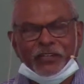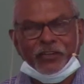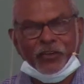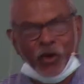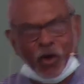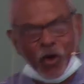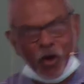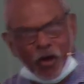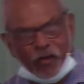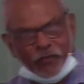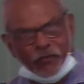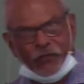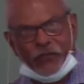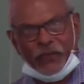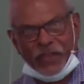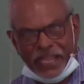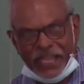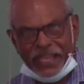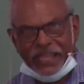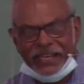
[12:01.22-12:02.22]
God
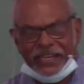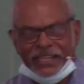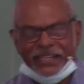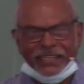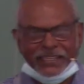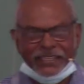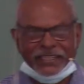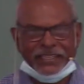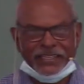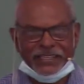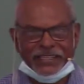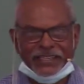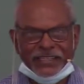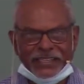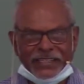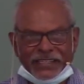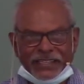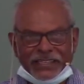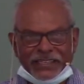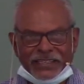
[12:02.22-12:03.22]
fed
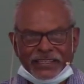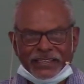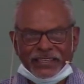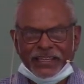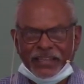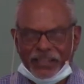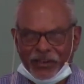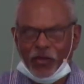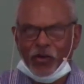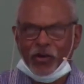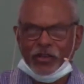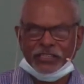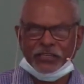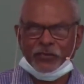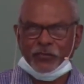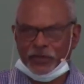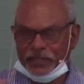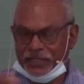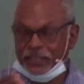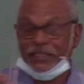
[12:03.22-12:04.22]
Elijah.
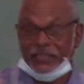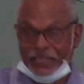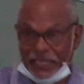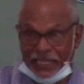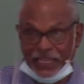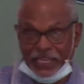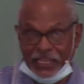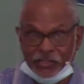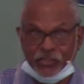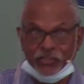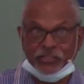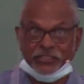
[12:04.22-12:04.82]
He used